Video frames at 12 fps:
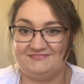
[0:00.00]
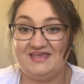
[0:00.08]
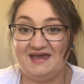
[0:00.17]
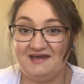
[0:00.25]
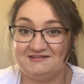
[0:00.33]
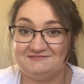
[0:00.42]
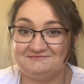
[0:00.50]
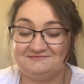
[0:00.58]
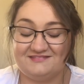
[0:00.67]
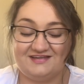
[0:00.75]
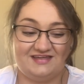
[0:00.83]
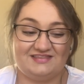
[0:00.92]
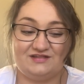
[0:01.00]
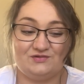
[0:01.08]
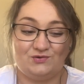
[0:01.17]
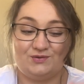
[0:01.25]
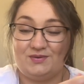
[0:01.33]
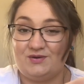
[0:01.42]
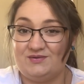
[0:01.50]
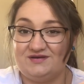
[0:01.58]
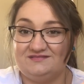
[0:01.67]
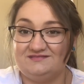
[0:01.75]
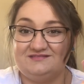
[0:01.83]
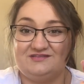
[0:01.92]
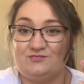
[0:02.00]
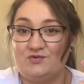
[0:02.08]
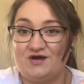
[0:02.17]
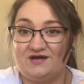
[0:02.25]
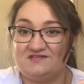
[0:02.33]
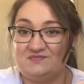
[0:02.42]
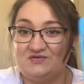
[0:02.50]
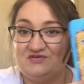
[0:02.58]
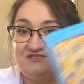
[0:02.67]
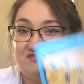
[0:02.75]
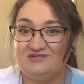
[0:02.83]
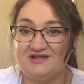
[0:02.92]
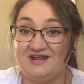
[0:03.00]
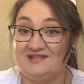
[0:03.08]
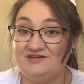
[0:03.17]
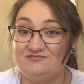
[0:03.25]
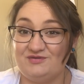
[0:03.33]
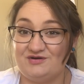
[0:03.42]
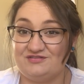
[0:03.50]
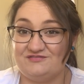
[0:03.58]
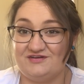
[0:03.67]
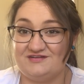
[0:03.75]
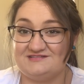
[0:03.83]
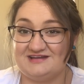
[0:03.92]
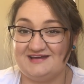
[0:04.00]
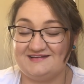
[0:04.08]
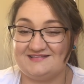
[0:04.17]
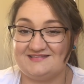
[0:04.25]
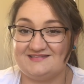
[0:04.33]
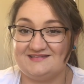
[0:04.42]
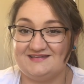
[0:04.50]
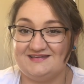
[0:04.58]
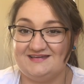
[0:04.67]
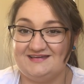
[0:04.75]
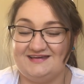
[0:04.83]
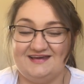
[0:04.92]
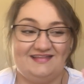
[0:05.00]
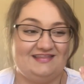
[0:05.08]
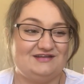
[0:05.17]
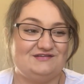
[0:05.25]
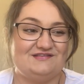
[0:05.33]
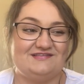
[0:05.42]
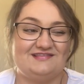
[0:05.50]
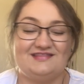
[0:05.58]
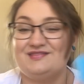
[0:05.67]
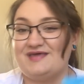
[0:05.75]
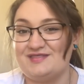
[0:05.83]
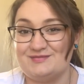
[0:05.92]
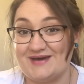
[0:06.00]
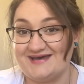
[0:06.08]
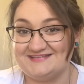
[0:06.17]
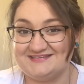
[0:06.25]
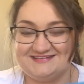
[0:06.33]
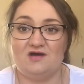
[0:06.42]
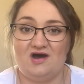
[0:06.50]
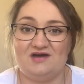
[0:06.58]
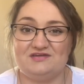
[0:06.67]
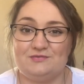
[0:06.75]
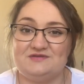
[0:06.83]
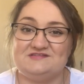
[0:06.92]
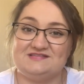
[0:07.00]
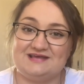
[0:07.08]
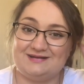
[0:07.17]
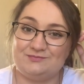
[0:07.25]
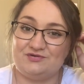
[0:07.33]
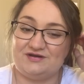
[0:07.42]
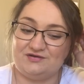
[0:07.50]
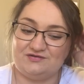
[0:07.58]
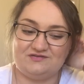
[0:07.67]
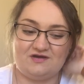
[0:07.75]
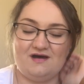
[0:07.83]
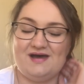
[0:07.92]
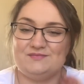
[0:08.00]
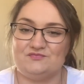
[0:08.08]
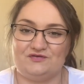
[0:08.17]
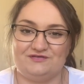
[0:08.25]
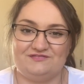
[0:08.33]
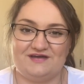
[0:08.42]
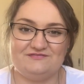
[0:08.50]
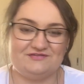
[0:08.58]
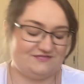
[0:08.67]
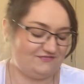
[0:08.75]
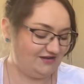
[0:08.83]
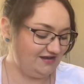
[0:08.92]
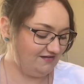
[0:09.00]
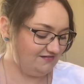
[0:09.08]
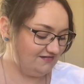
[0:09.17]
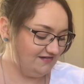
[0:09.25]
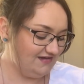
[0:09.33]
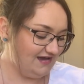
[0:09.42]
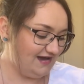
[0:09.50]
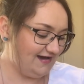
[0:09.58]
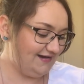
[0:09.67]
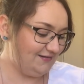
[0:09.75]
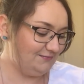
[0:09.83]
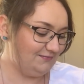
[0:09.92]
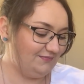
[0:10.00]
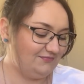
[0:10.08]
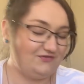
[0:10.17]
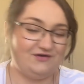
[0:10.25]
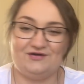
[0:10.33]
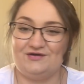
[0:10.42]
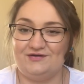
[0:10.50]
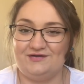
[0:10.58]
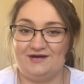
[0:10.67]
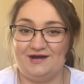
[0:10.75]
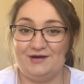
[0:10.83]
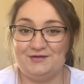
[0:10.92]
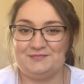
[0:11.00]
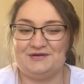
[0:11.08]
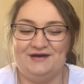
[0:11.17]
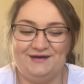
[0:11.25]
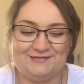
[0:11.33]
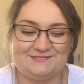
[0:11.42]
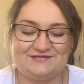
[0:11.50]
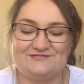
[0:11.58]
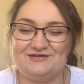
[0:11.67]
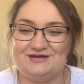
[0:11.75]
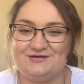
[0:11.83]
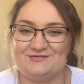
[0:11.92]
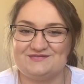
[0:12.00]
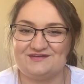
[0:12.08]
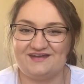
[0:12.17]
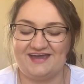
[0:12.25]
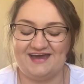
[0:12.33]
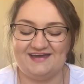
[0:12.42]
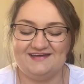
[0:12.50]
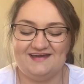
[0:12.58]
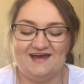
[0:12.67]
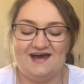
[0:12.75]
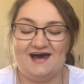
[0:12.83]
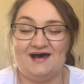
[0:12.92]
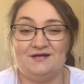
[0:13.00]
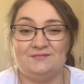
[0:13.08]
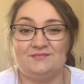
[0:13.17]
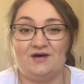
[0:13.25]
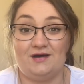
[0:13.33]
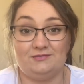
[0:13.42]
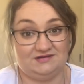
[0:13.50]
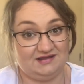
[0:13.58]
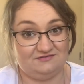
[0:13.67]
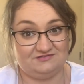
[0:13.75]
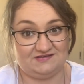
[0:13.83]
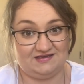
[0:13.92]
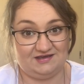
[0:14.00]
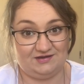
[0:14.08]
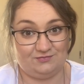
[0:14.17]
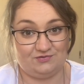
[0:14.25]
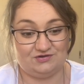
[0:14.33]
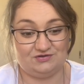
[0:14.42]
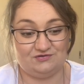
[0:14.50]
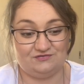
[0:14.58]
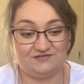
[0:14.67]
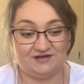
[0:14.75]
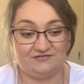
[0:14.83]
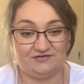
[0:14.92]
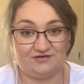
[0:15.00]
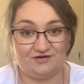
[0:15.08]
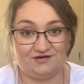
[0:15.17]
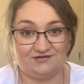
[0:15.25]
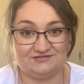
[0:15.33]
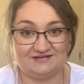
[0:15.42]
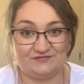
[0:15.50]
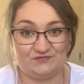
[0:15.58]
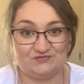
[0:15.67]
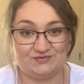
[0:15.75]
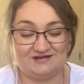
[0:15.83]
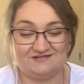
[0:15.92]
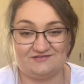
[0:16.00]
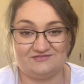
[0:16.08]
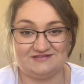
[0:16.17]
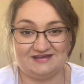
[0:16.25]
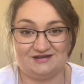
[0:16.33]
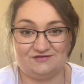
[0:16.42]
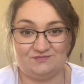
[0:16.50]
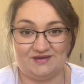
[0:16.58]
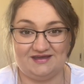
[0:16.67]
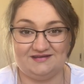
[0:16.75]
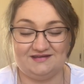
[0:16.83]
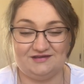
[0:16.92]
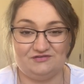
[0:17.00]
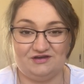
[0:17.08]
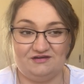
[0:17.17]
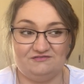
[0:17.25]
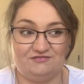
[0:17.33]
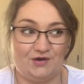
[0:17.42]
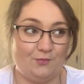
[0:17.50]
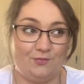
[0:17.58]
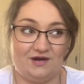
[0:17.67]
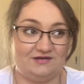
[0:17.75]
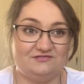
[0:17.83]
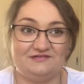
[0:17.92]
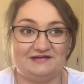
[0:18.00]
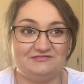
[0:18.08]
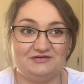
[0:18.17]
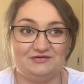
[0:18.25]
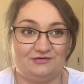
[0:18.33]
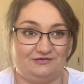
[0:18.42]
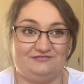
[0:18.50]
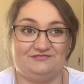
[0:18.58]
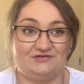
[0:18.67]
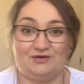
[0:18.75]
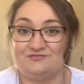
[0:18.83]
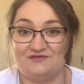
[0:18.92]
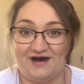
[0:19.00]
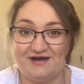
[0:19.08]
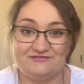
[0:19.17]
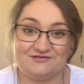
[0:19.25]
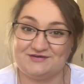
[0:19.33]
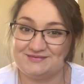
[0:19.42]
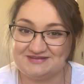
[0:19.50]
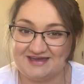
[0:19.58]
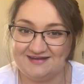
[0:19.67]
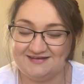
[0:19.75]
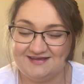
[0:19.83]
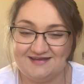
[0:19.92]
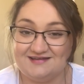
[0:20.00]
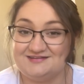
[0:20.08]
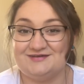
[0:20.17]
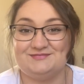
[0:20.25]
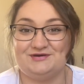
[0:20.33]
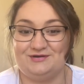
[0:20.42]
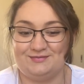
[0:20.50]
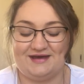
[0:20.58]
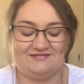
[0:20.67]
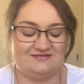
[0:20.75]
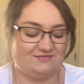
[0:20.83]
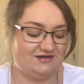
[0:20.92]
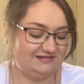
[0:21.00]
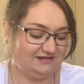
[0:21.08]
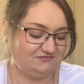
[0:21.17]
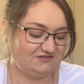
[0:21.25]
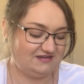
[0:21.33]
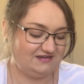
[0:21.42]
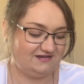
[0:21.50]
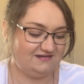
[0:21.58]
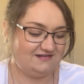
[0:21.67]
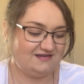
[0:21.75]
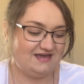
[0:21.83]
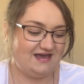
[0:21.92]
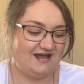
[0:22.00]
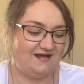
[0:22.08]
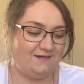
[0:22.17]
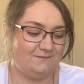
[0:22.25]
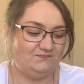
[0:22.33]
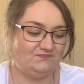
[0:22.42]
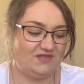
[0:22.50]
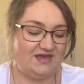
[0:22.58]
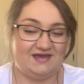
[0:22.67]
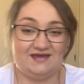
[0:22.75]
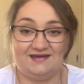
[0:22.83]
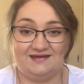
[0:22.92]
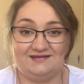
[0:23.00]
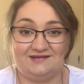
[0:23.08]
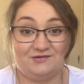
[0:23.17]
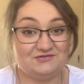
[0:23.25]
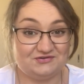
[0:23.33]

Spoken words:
I think Laura Bowen's work is beautiful, and I love both of her decks. They're the best. I think we did that in pretty good time for a favourites video. So I hope this video was okay. I would love to hear what your favourite Oracle decks for 2017 have been. If you have a one favourite or a top 5 or a top 10, tell me all about them. I'd love to hear. And I will